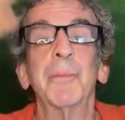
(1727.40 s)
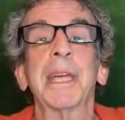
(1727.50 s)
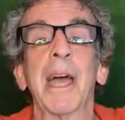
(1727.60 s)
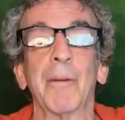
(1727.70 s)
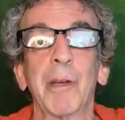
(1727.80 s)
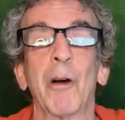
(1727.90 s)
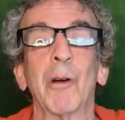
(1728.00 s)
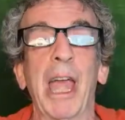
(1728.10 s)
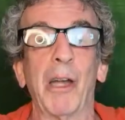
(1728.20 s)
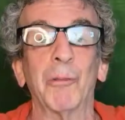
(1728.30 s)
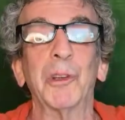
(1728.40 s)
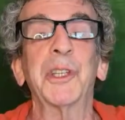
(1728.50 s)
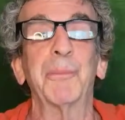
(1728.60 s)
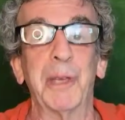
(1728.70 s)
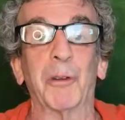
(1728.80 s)
become coherent with
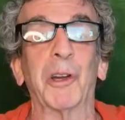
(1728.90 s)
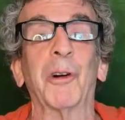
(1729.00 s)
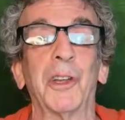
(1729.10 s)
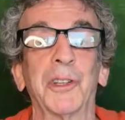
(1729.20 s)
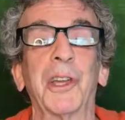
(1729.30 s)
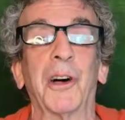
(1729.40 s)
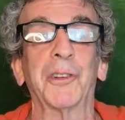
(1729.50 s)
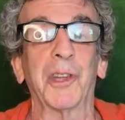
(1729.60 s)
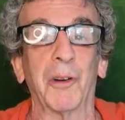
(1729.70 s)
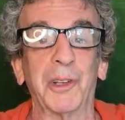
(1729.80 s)
spirit also. So